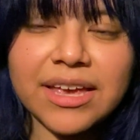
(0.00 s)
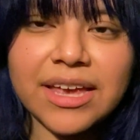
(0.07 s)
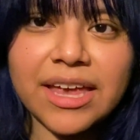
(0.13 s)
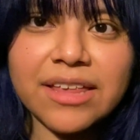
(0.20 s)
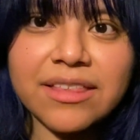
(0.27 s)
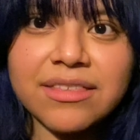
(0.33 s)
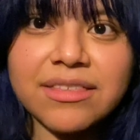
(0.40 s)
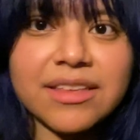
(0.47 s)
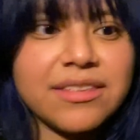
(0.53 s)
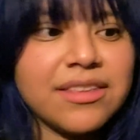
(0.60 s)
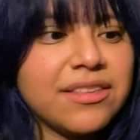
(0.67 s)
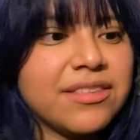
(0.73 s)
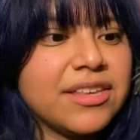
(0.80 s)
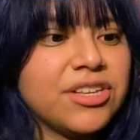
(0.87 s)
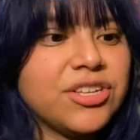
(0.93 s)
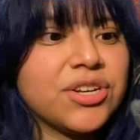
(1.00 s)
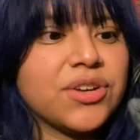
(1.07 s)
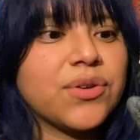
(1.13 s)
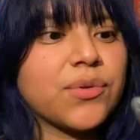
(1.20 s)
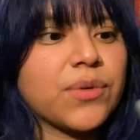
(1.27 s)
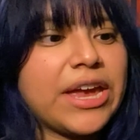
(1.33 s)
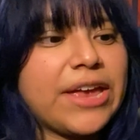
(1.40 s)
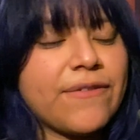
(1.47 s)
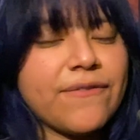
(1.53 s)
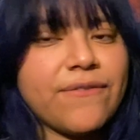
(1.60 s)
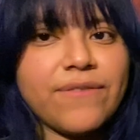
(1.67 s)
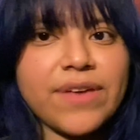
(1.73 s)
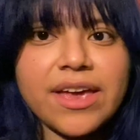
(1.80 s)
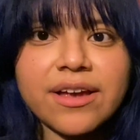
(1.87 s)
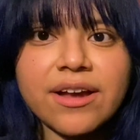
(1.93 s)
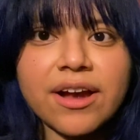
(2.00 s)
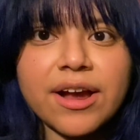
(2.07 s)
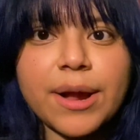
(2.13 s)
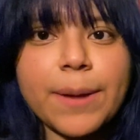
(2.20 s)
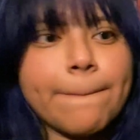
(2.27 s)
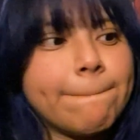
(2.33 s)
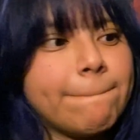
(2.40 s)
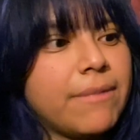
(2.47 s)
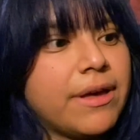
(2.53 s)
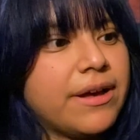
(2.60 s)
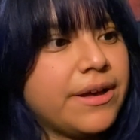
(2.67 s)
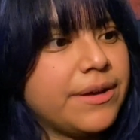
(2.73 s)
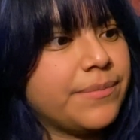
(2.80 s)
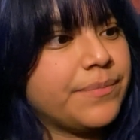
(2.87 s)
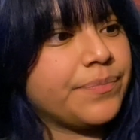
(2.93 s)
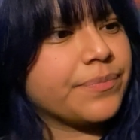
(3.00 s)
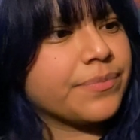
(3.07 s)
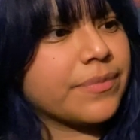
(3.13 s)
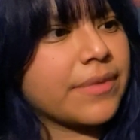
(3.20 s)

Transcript: it this is such a great figure. Um